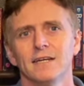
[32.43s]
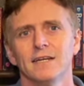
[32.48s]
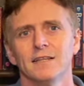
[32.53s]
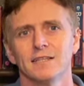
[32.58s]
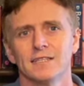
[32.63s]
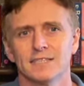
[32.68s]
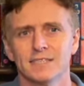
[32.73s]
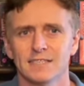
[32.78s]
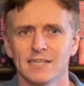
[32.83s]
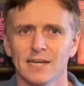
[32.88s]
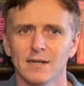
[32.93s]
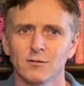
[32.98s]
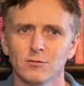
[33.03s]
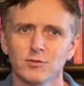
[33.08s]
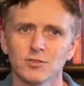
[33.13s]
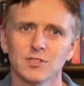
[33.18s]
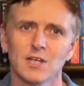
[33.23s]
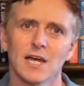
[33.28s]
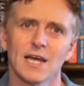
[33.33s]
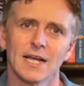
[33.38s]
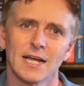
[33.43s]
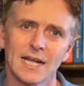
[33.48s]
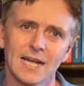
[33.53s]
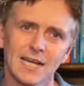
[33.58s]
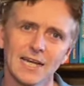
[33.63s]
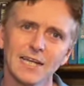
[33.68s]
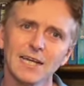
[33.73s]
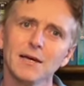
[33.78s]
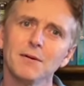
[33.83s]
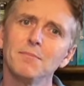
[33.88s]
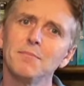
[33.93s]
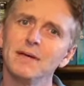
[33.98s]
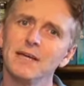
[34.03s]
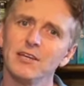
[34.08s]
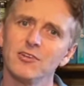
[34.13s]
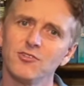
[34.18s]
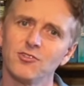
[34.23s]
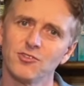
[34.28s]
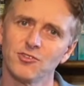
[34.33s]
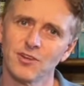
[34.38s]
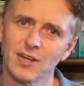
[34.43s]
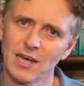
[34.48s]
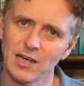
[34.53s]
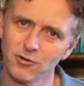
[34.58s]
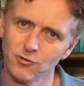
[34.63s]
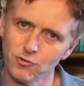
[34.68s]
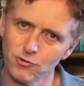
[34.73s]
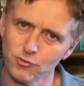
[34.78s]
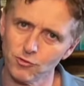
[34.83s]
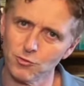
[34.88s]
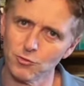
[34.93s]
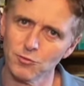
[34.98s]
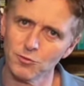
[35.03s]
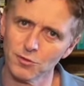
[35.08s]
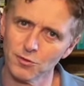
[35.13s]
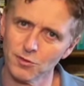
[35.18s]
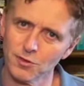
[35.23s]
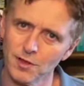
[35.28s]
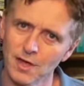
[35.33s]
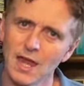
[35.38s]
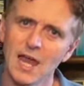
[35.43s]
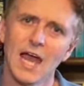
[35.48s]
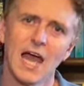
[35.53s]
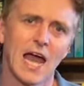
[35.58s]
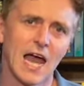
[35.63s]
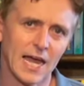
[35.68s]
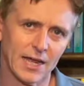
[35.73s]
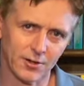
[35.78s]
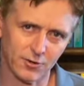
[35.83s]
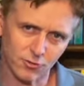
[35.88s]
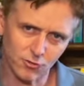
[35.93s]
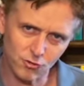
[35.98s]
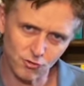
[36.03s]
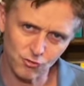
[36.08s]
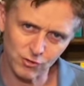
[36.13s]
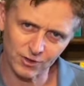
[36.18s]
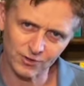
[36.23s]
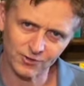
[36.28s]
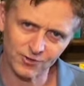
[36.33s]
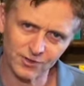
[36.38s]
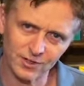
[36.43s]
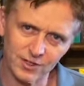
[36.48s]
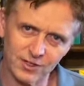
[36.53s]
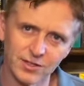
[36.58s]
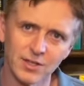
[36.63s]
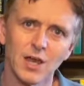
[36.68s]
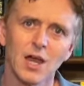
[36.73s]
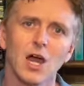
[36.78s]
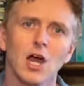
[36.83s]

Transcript: the sound clear-pitched at truth and trusted,